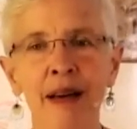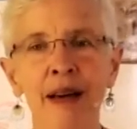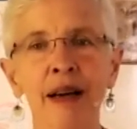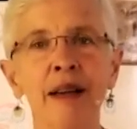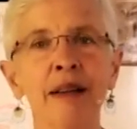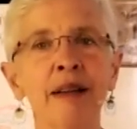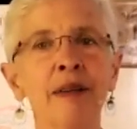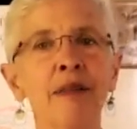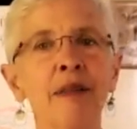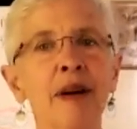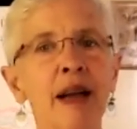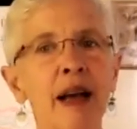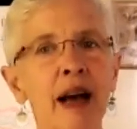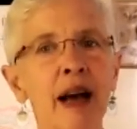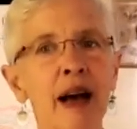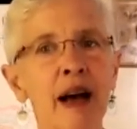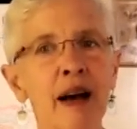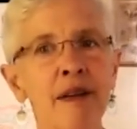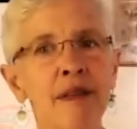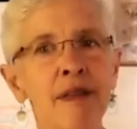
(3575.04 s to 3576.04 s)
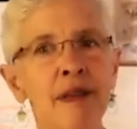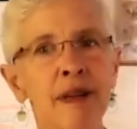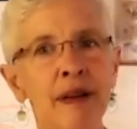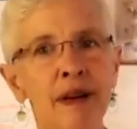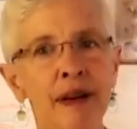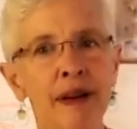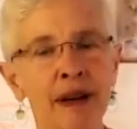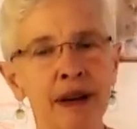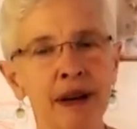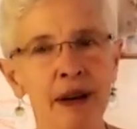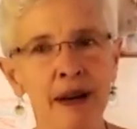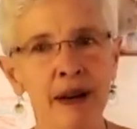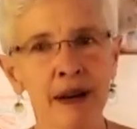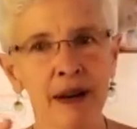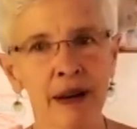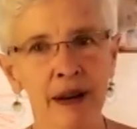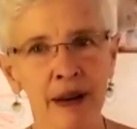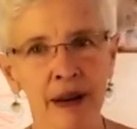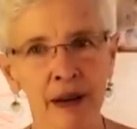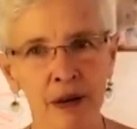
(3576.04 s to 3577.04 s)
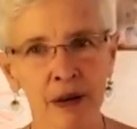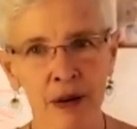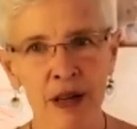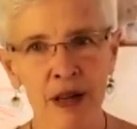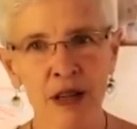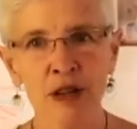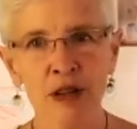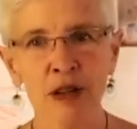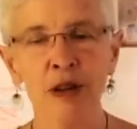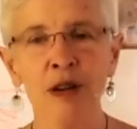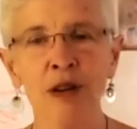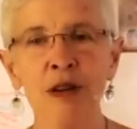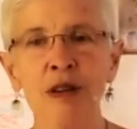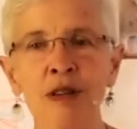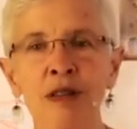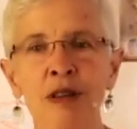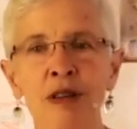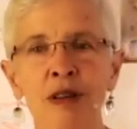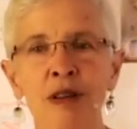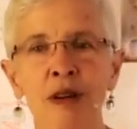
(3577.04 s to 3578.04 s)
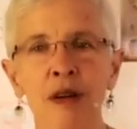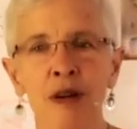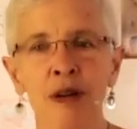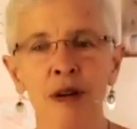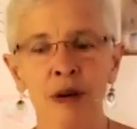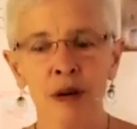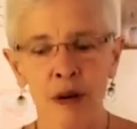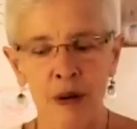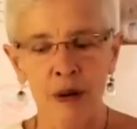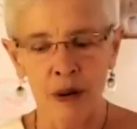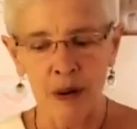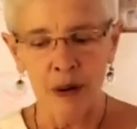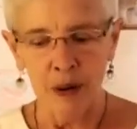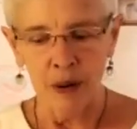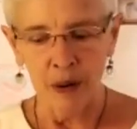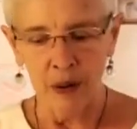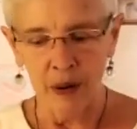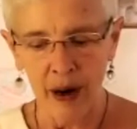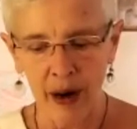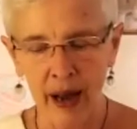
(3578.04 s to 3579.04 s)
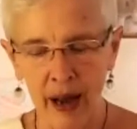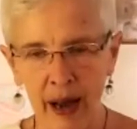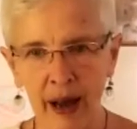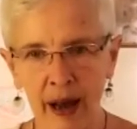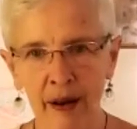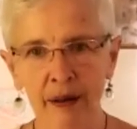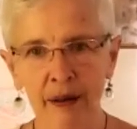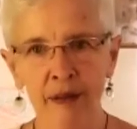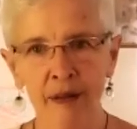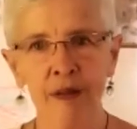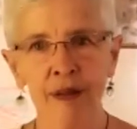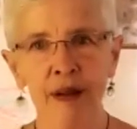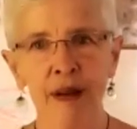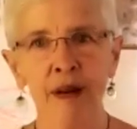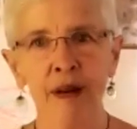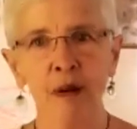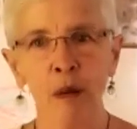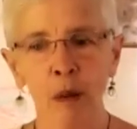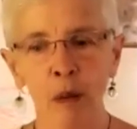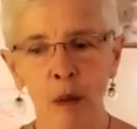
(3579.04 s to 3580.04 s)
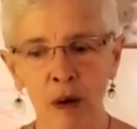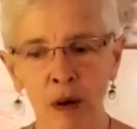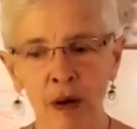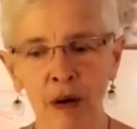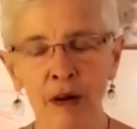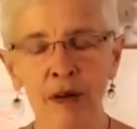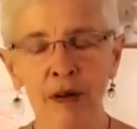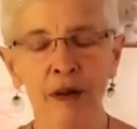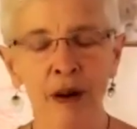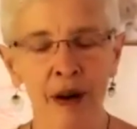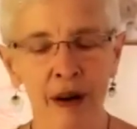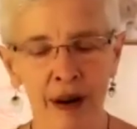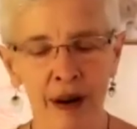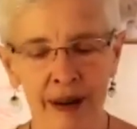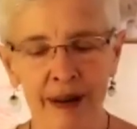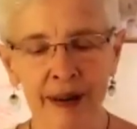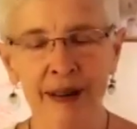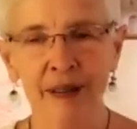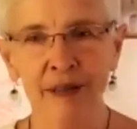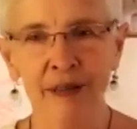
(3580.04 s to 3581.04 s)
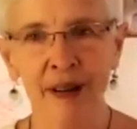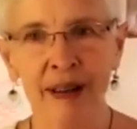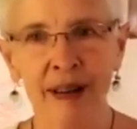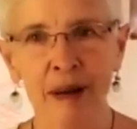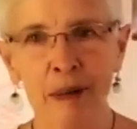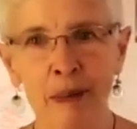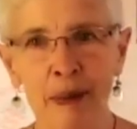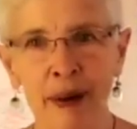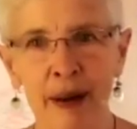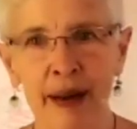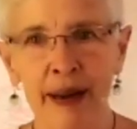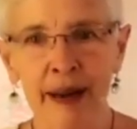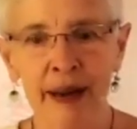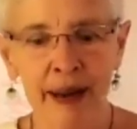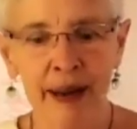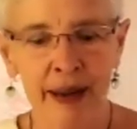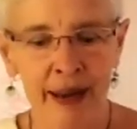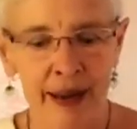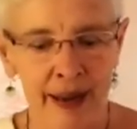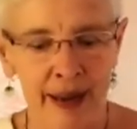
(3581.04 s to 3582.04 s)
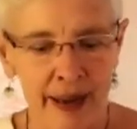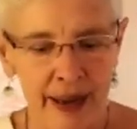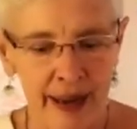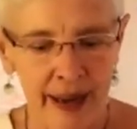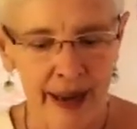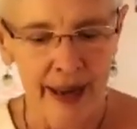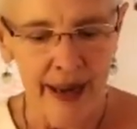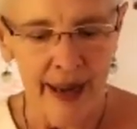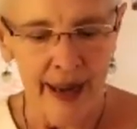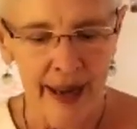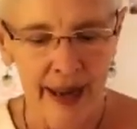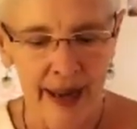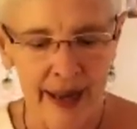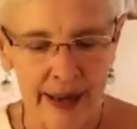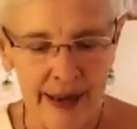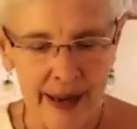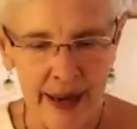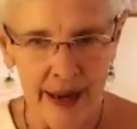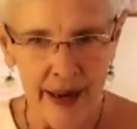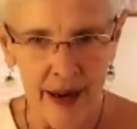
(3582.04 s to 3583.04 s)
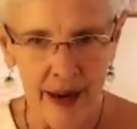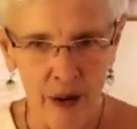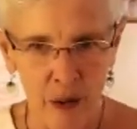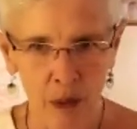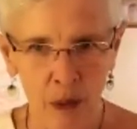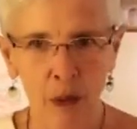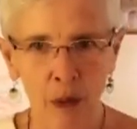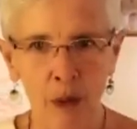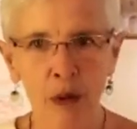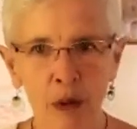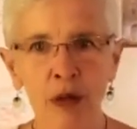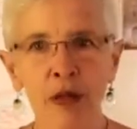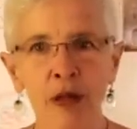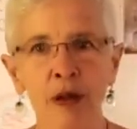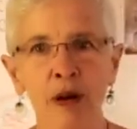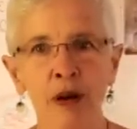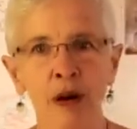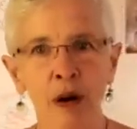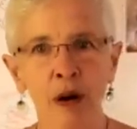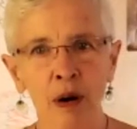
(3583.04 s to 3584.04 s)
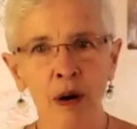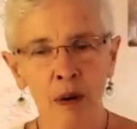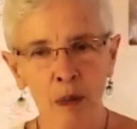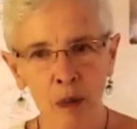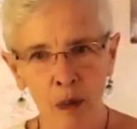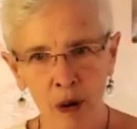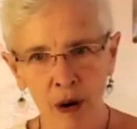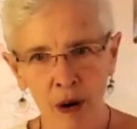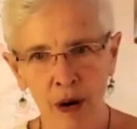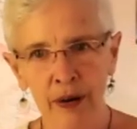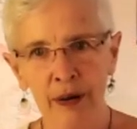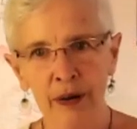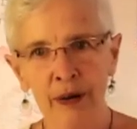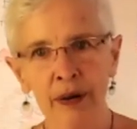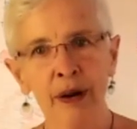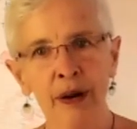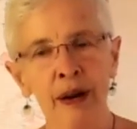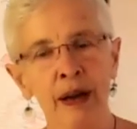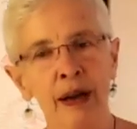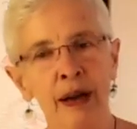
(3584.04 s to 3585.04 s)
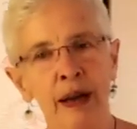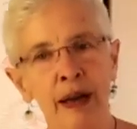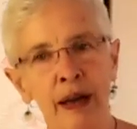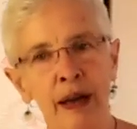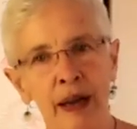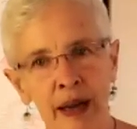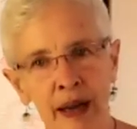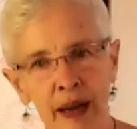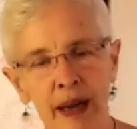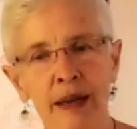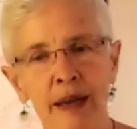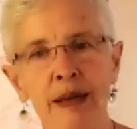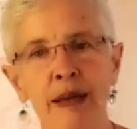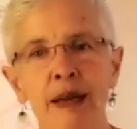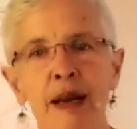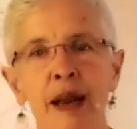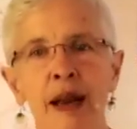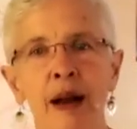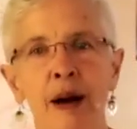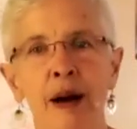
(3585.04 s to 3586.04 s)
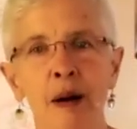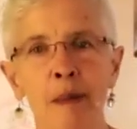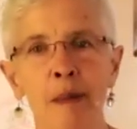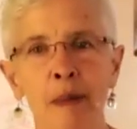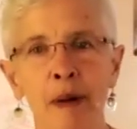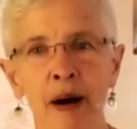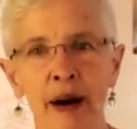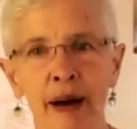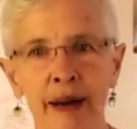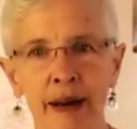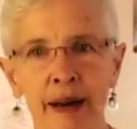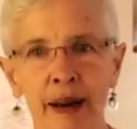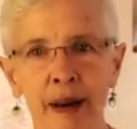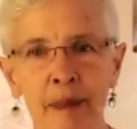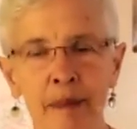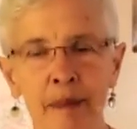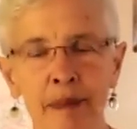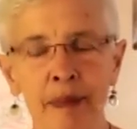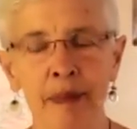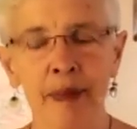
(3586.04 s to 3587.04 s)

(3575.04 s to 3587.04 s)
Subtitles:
And then we have creatures who have worked on developing an earth, a water, and an air body.